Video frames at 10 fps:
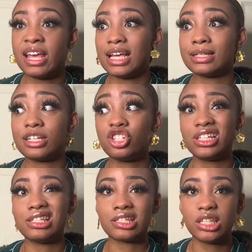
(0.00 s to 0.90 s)

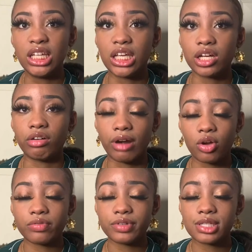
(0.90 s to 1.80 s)
especially sneaking
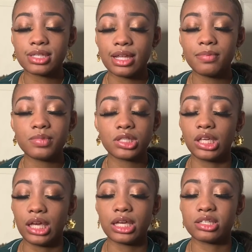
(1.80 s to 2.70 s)
around footsteps
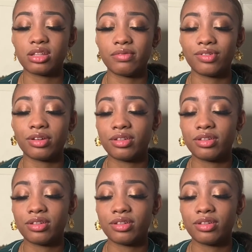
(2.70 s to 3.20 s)
yeah it's never